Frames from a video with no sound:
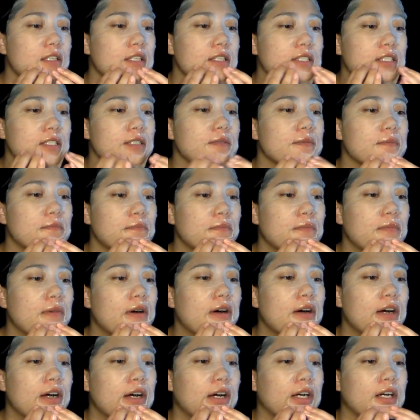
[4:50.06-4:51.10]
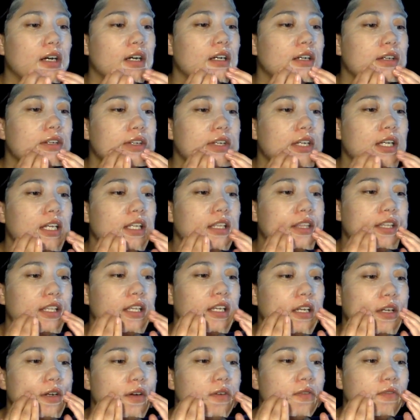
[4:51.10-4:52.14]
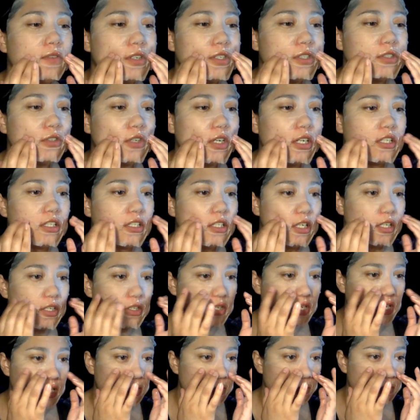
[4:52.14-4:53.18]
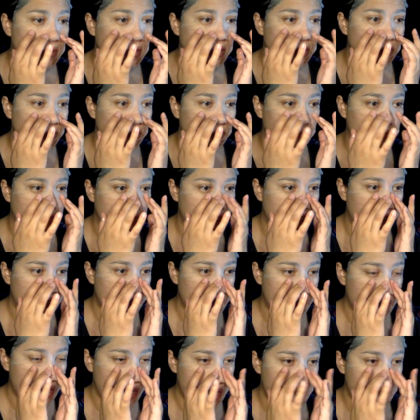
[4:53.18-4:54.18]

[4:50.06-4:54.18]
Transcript: small. I think I overstretched it trying to be goofy here.